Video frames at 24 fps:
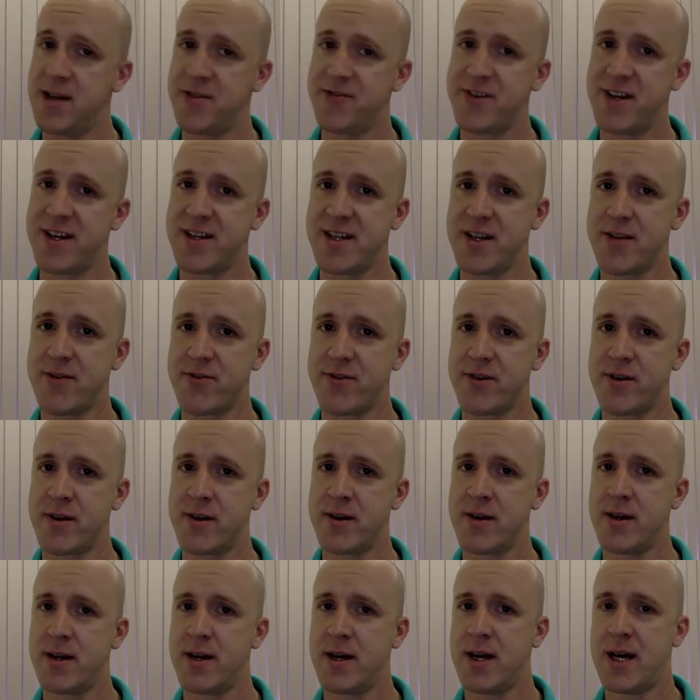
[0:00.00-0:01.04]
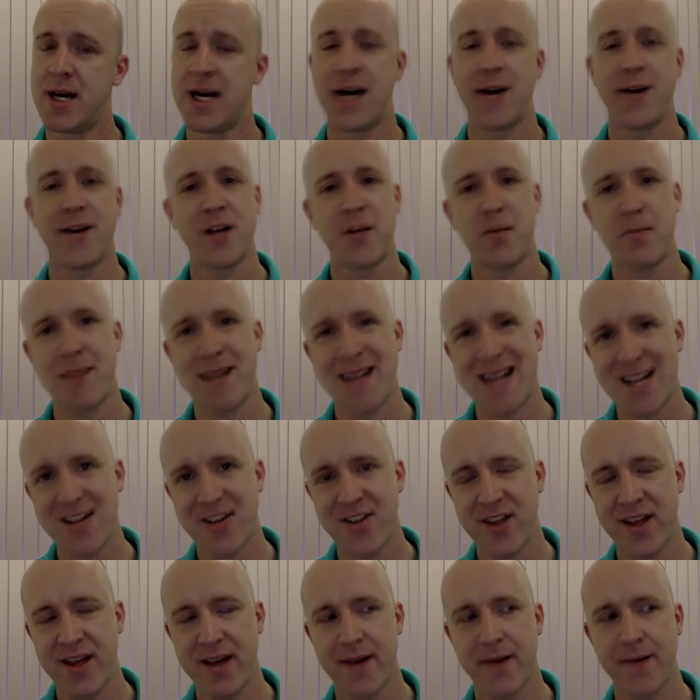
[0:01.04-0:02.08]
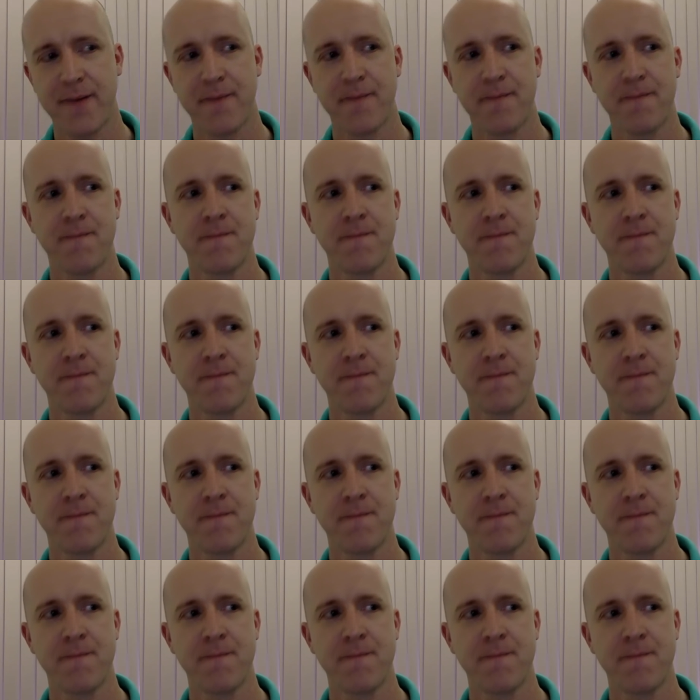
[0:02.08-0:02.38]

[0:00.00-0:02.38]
If they're different, how do you manage that?